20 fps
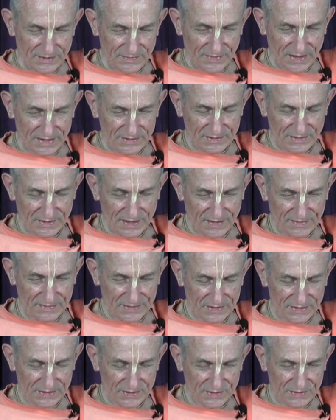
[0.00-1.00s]
Vasudeva
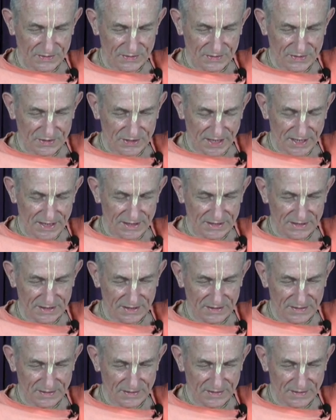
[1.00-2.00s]
changed
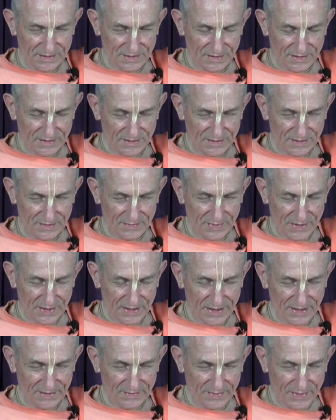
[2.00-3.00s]
the
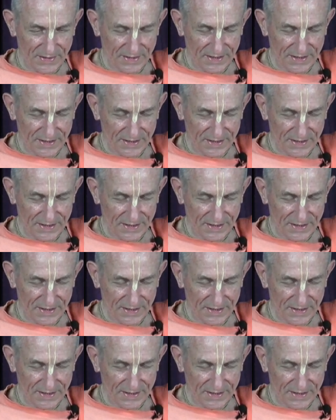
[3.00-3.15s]
boy